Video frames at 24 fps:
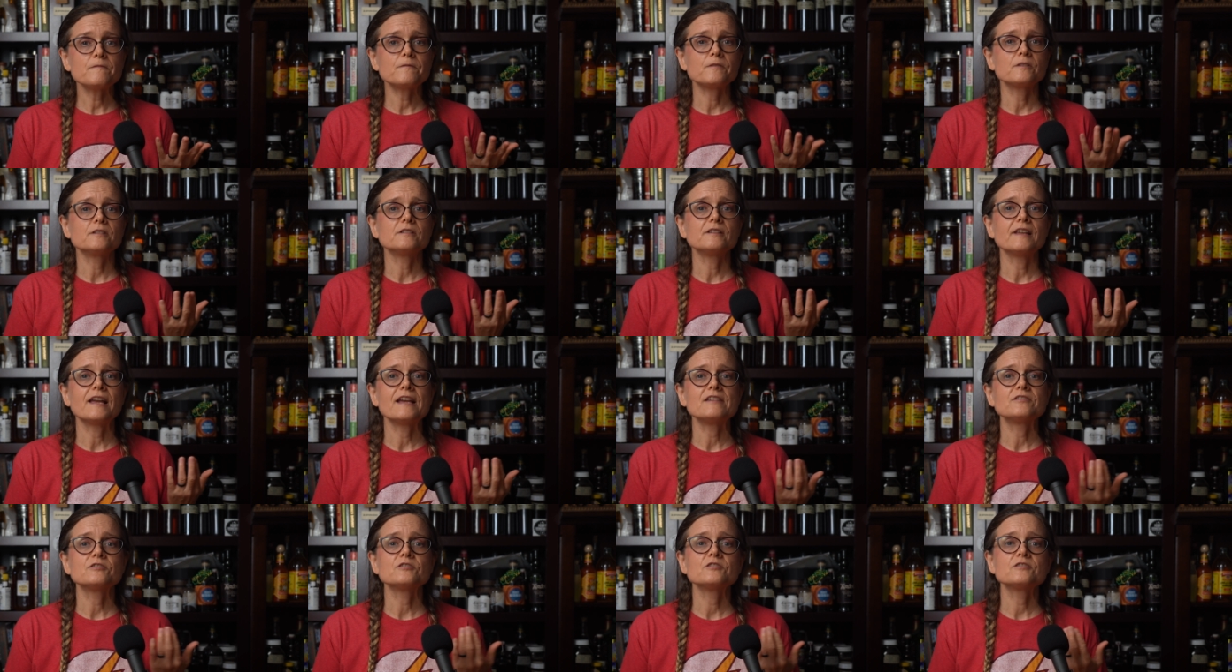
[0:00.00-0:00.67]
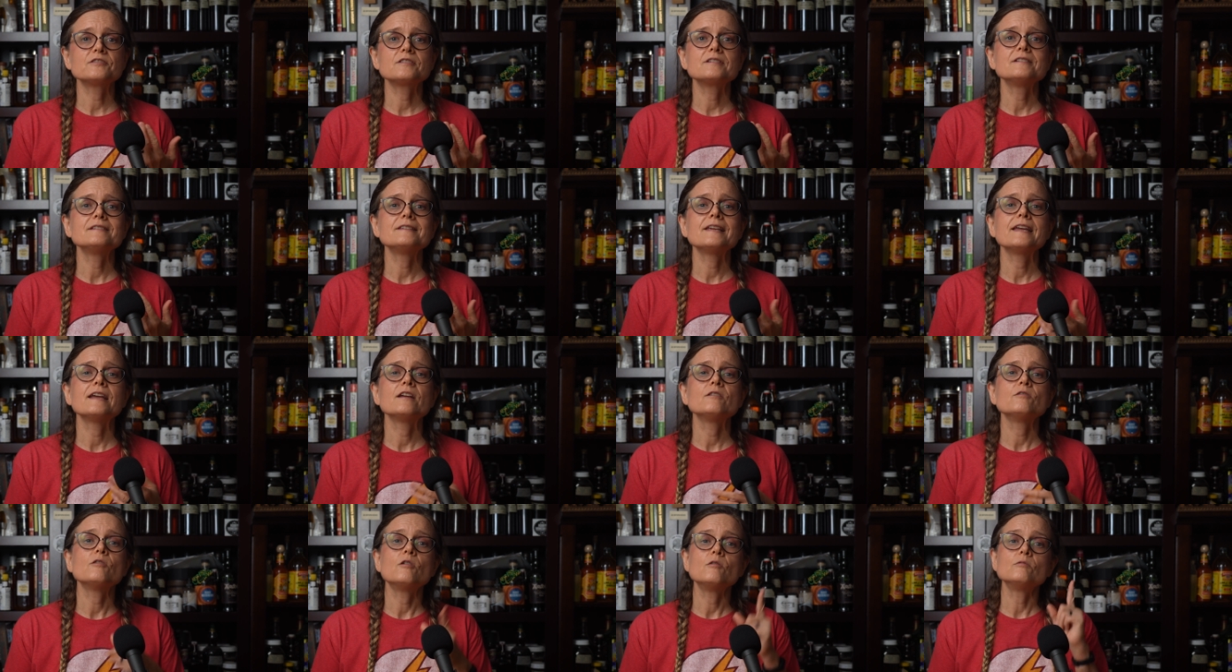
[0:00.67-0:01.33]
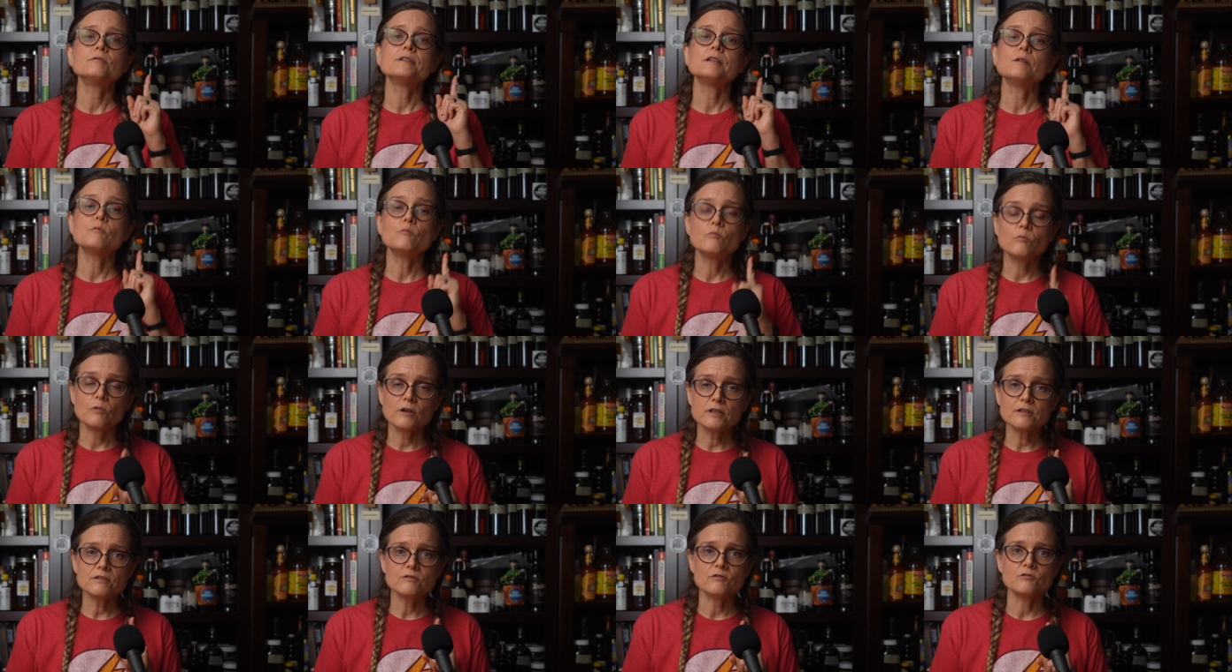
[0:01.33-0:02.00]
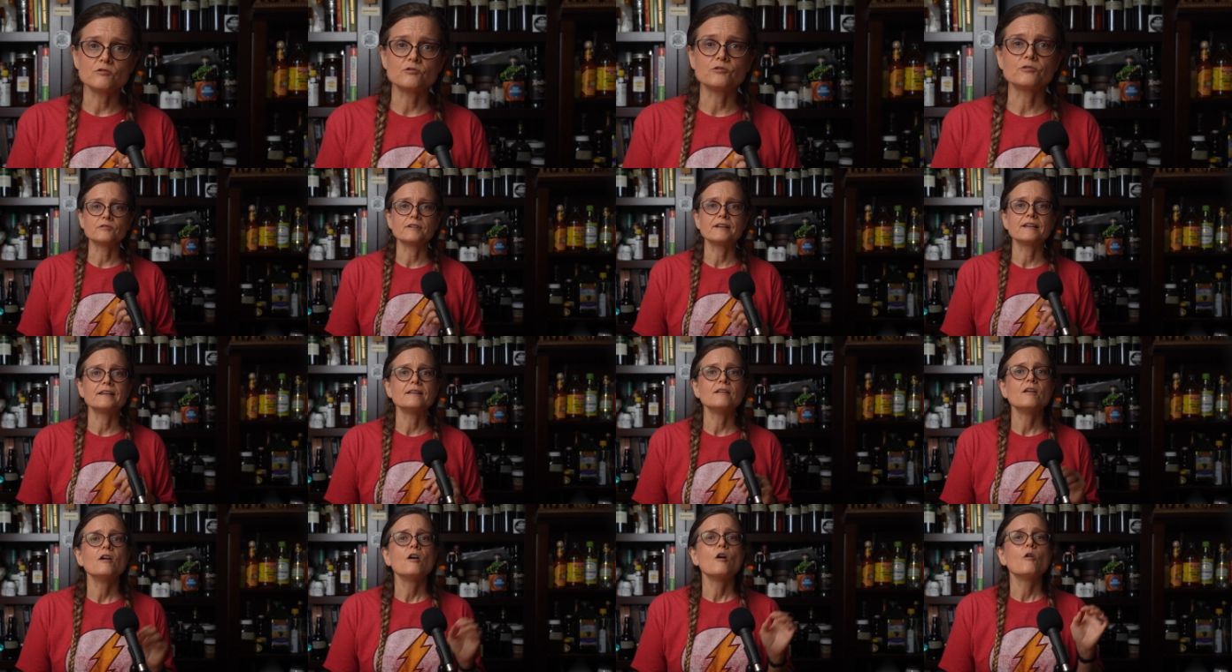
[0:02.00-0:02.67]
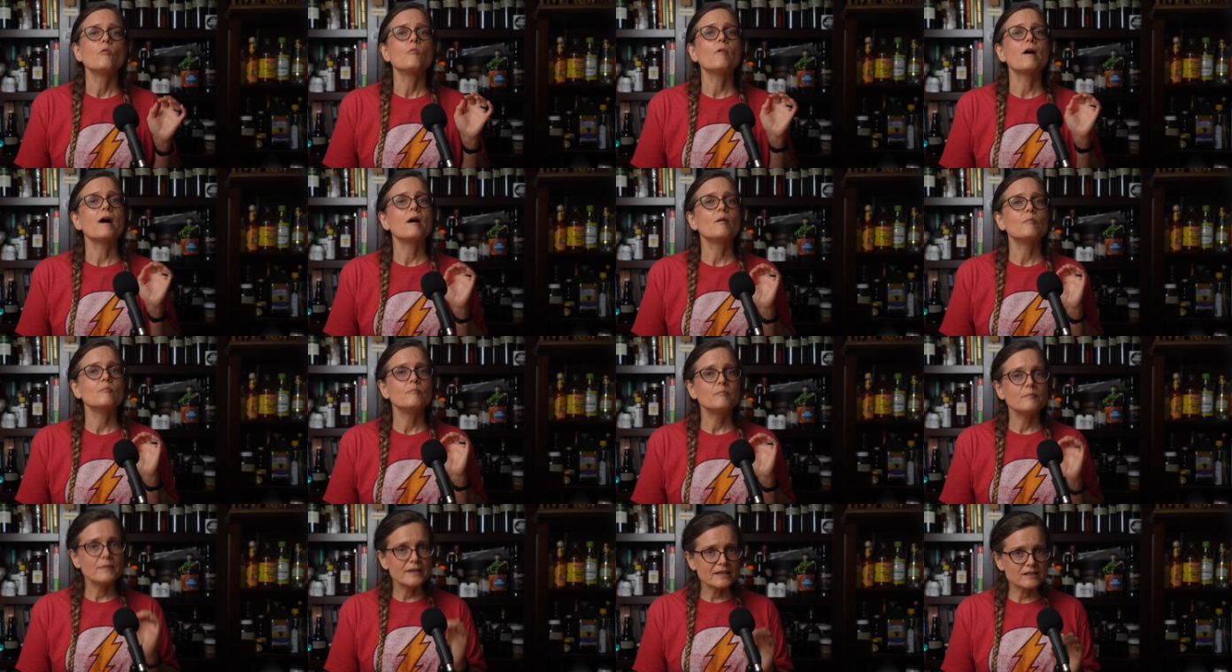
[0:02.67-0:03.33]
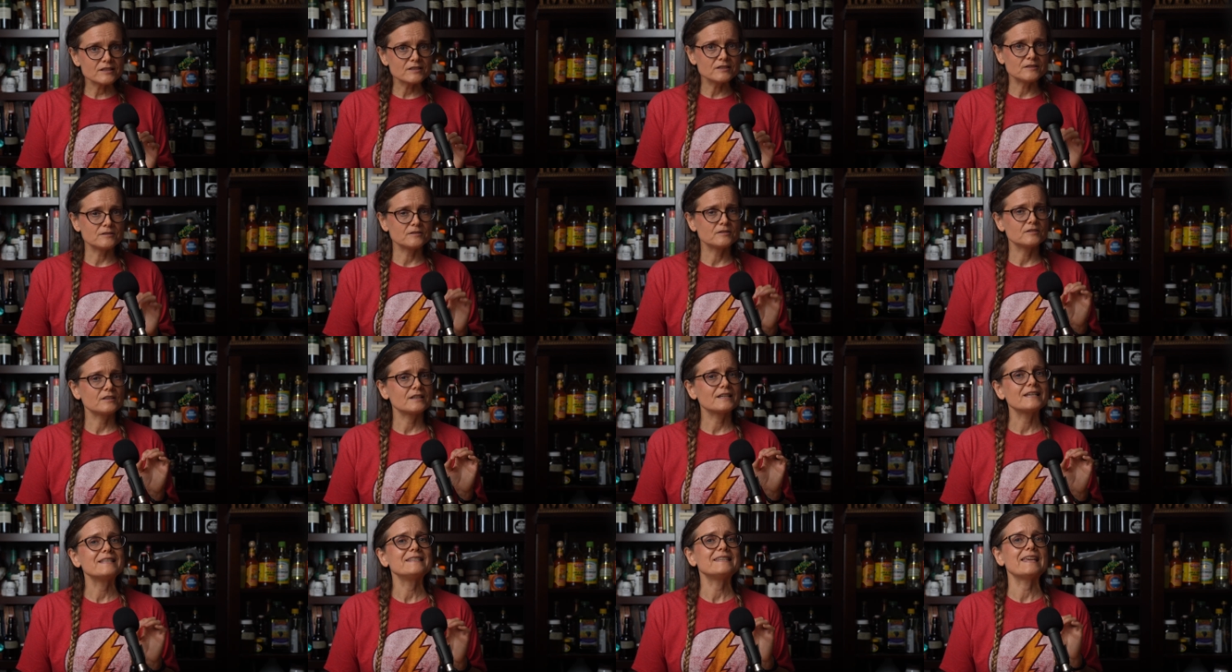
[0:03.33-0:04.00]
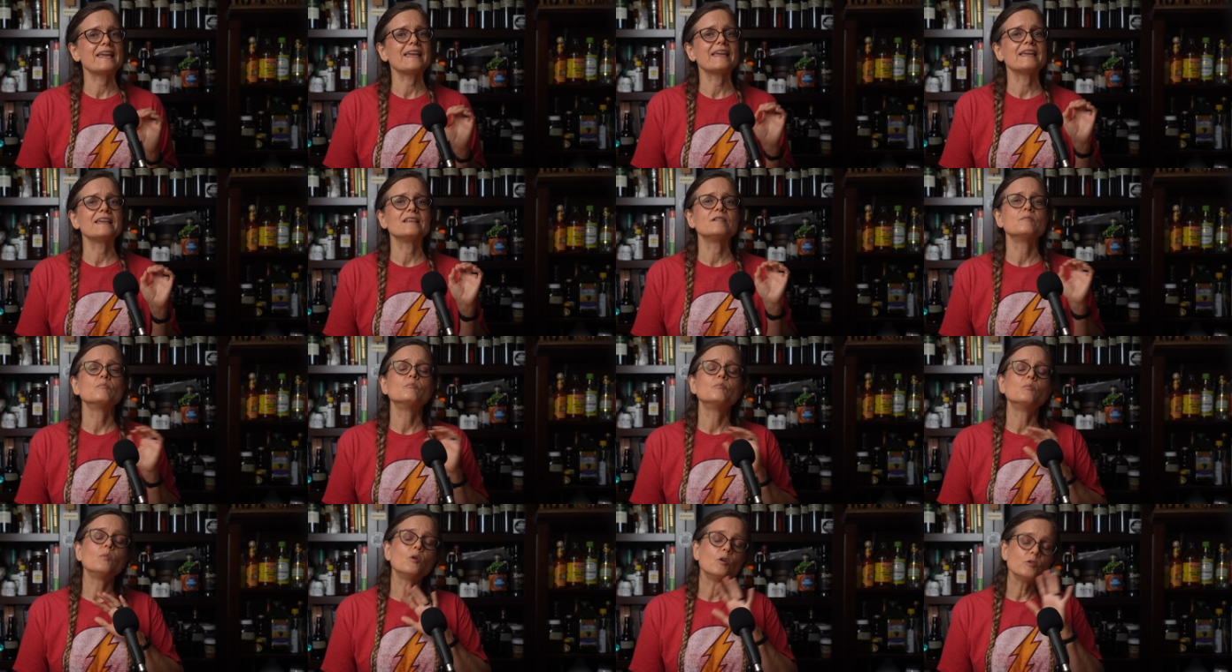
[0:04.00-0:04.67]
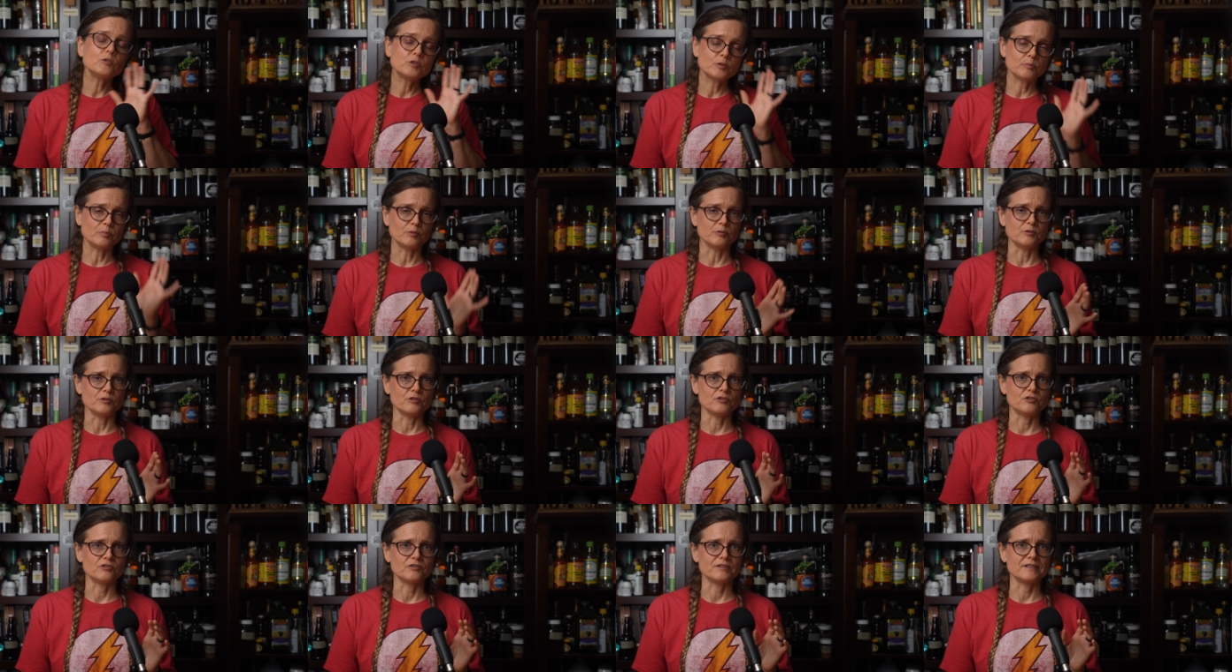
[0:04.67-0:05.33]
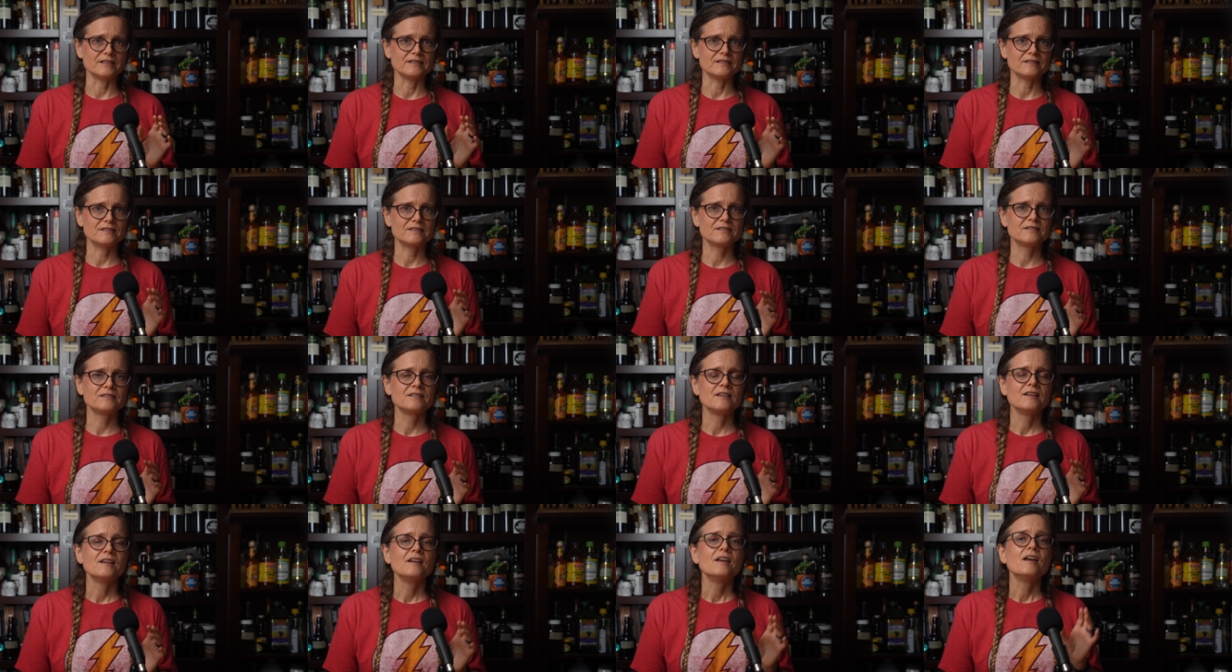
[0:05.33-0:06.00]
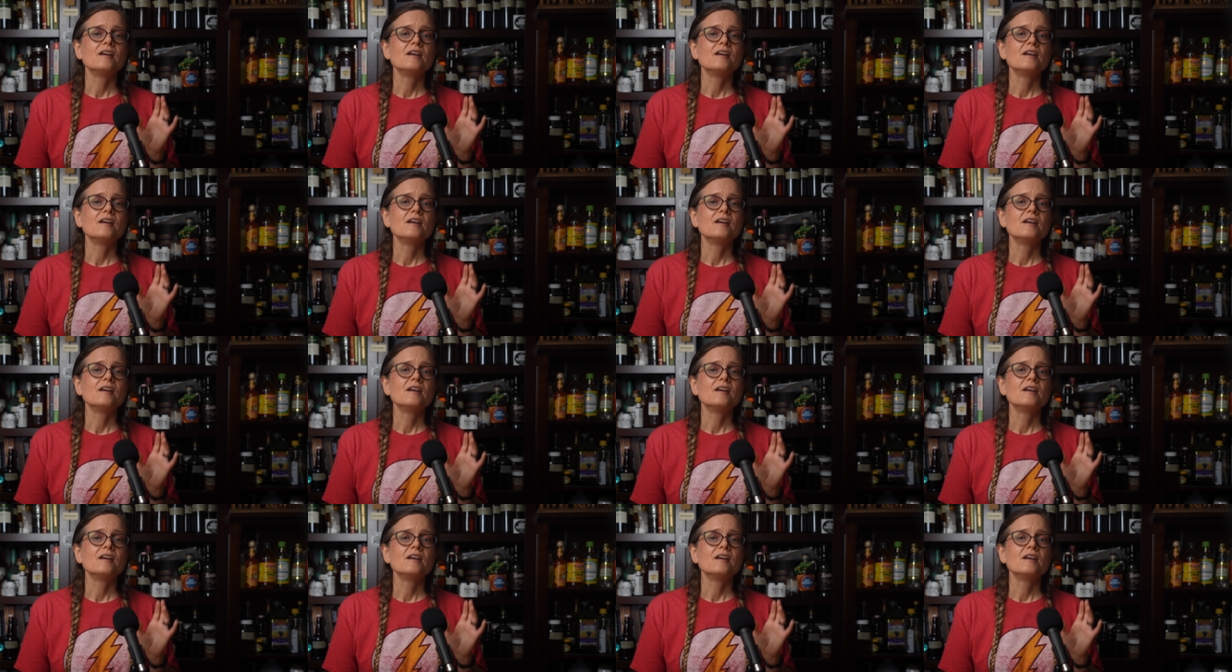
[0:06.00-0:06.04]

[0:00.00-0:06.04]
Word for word: fertilizers contain only one nutrient, while mixed contain multiple nutrients.